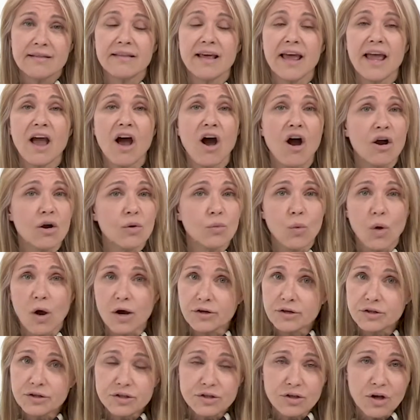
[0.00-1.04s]
They are
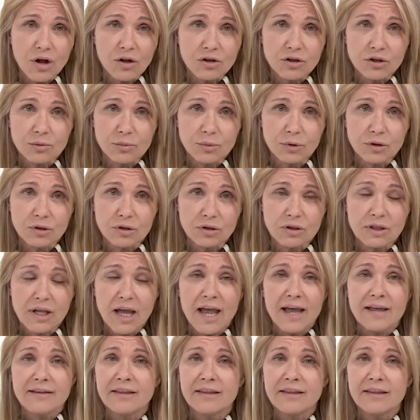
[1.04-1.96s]
water soluble.